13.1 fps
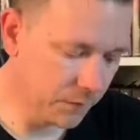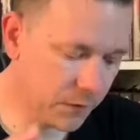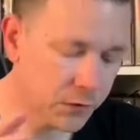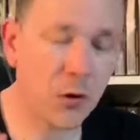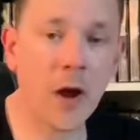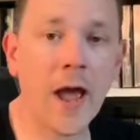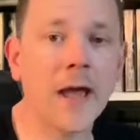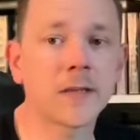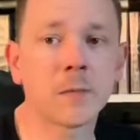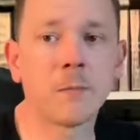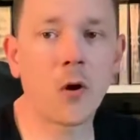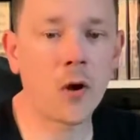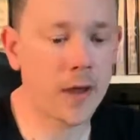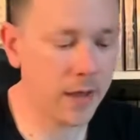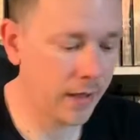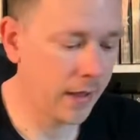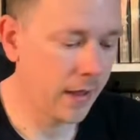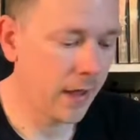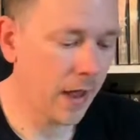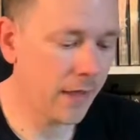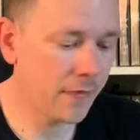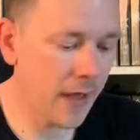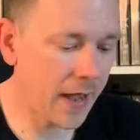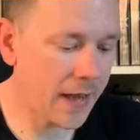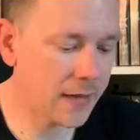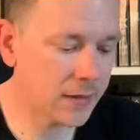so I had to buy it, and
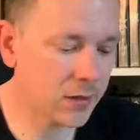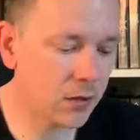that is